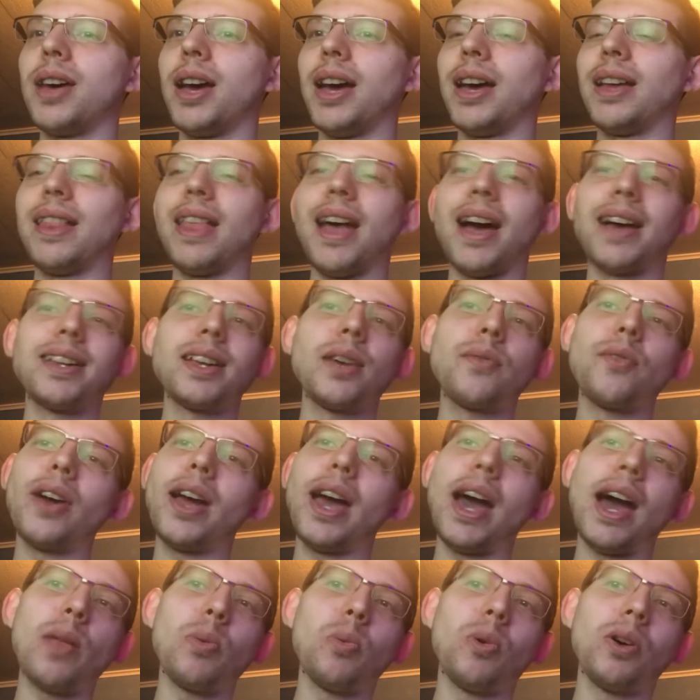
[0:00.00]
and I never
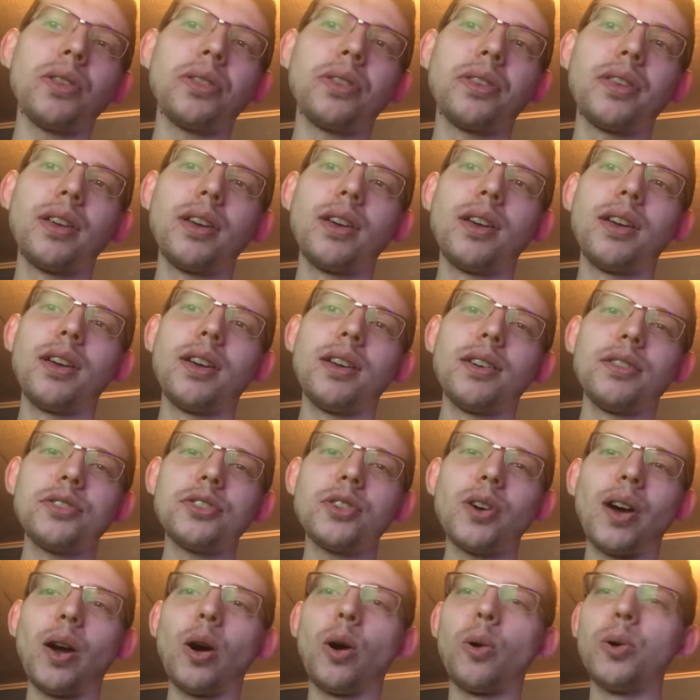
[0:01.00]
had one,
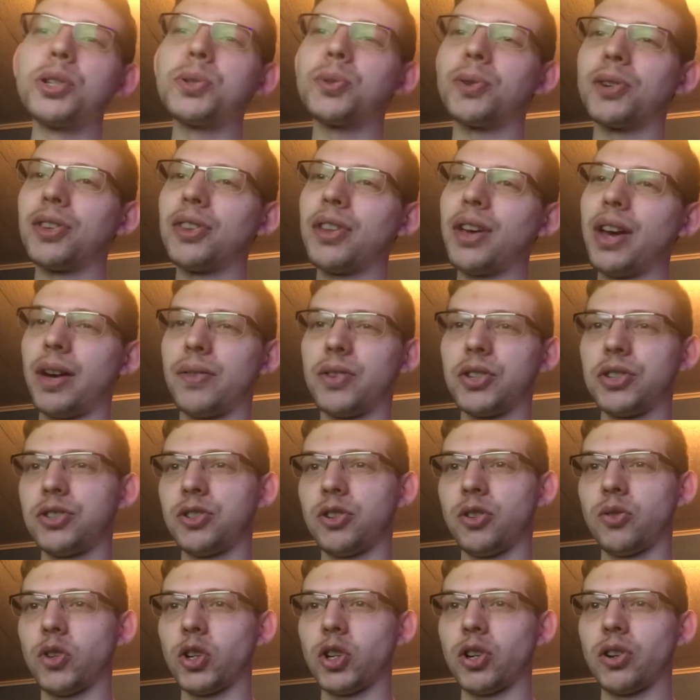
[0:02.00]
so I always wanted to have a
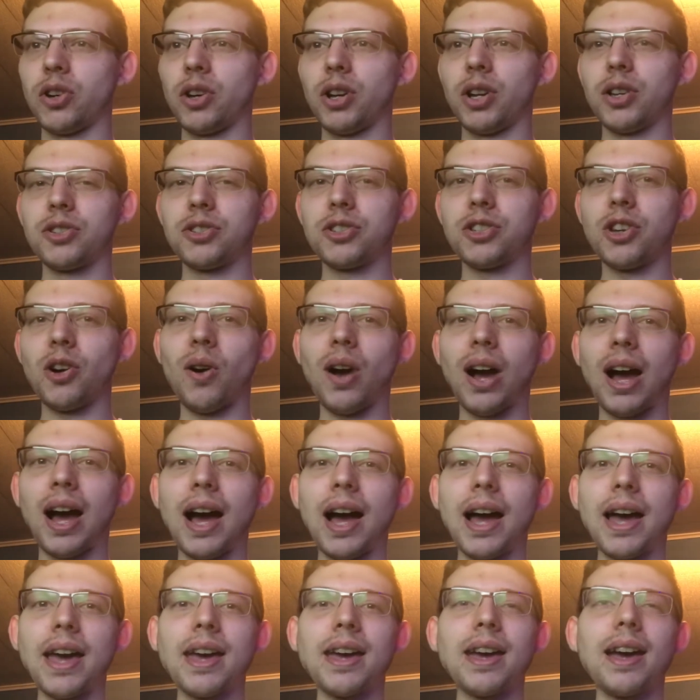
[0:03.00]
server. So
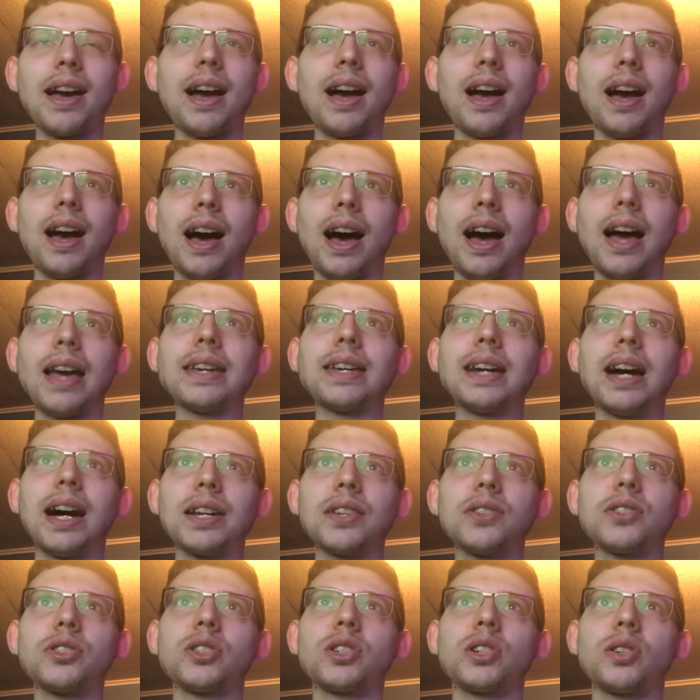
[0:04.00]
I
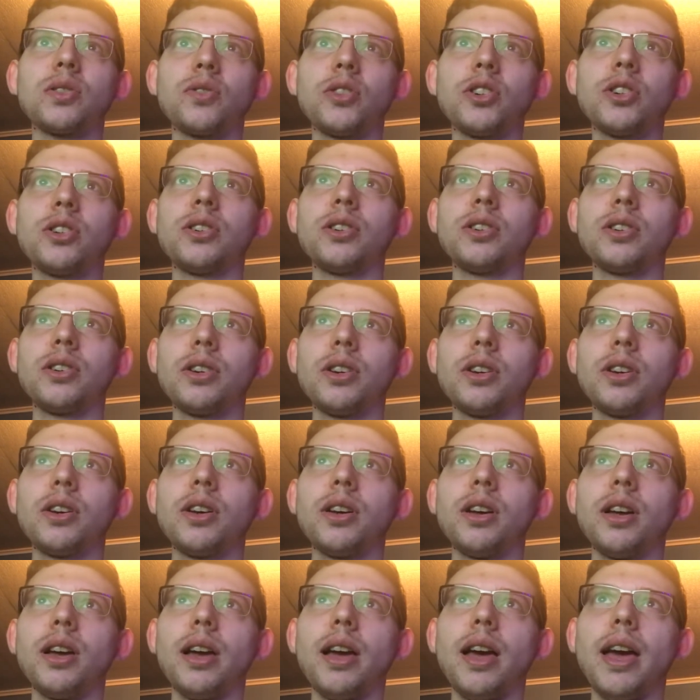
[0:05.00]
got a server,
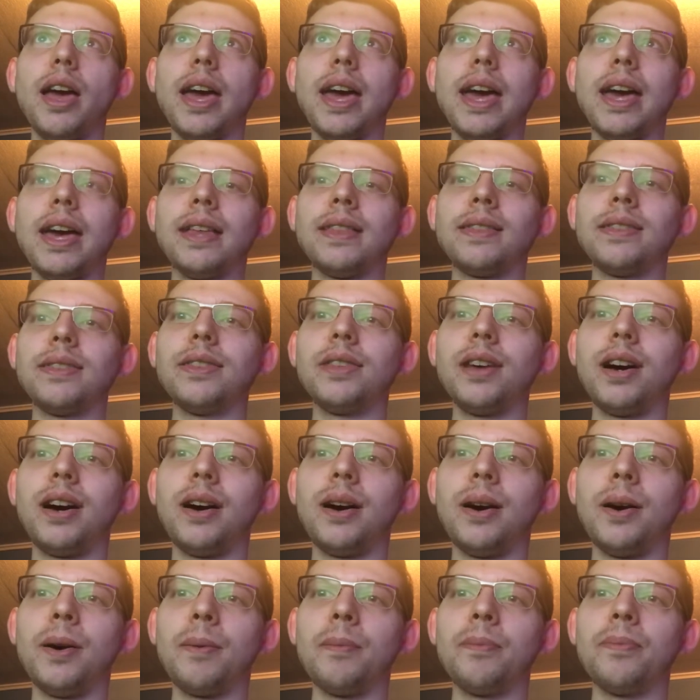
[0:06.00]
and
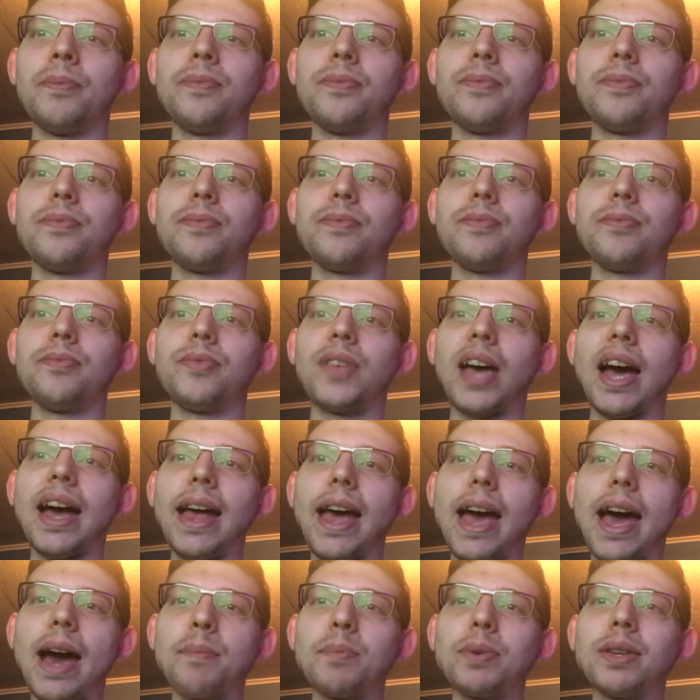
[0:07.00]
that
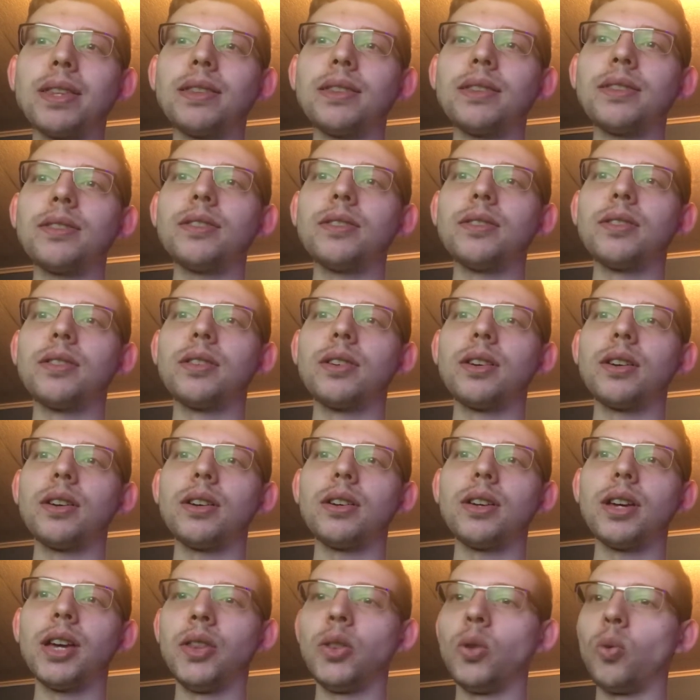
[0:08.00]
happened
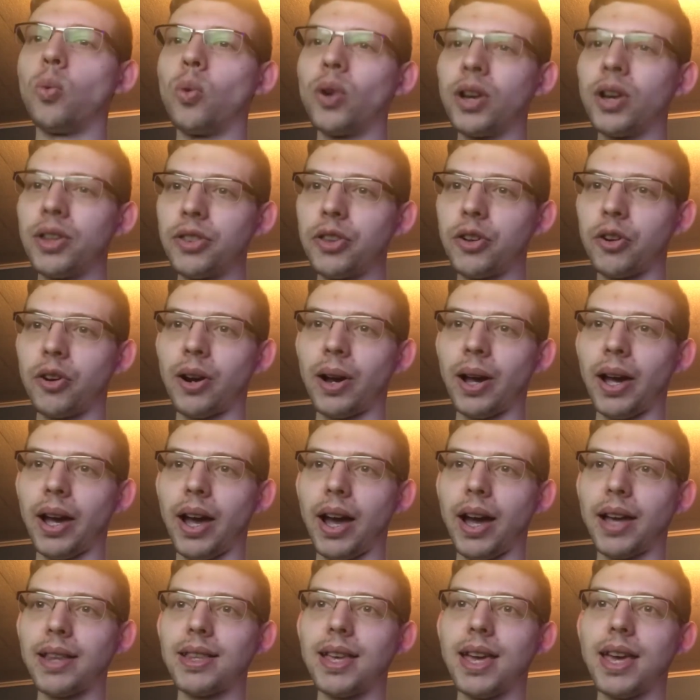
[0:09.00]
in the winter,
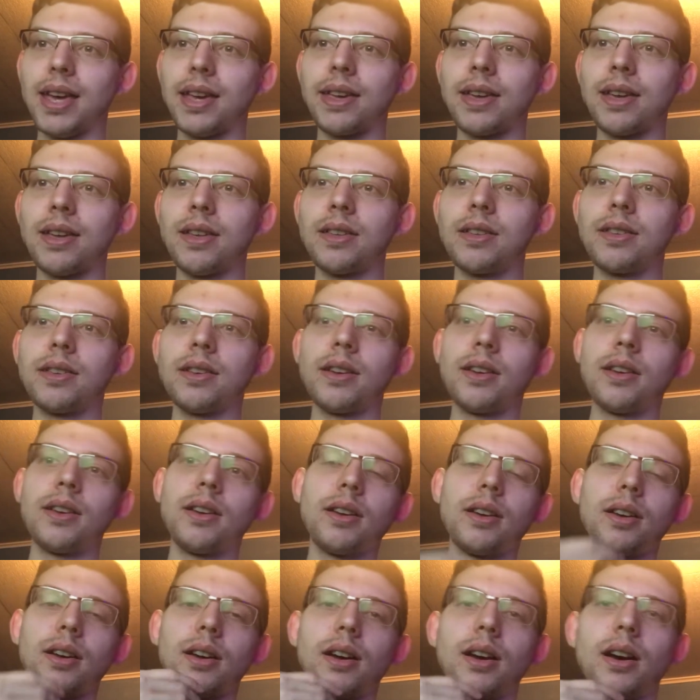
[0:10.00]
I take it,
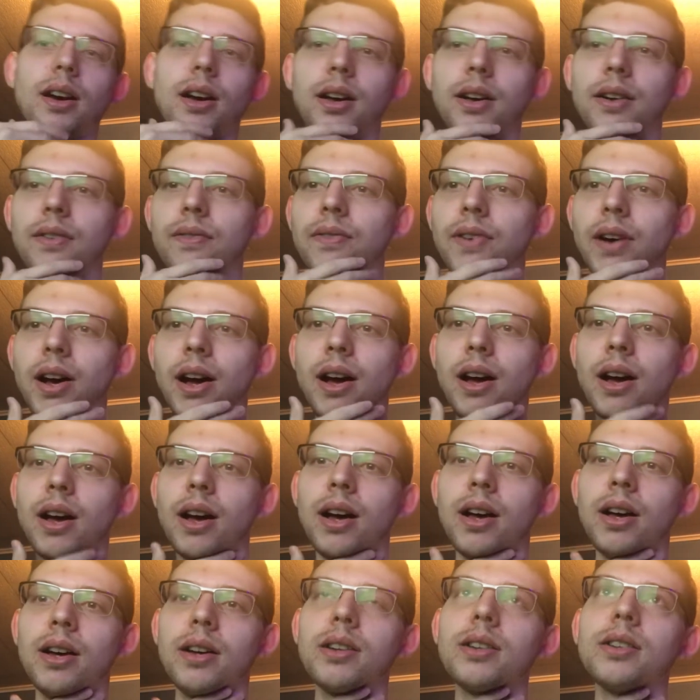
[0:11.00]

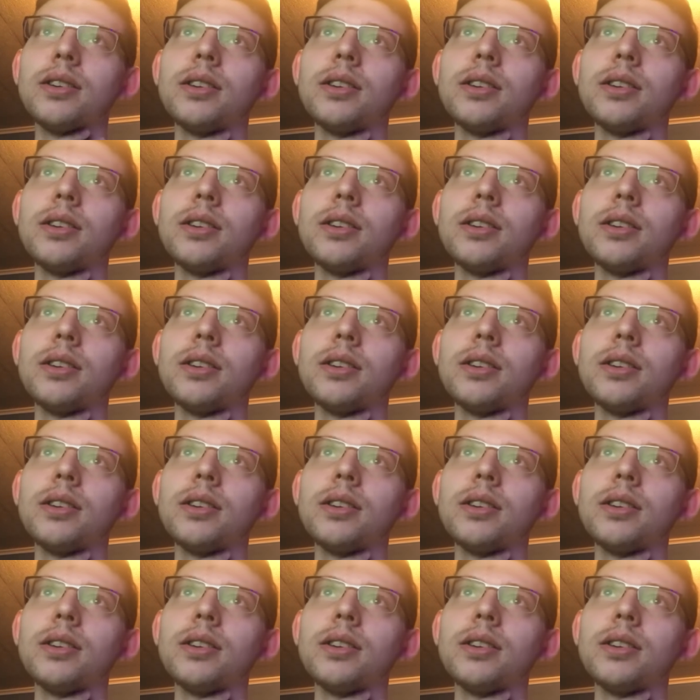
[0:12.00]
of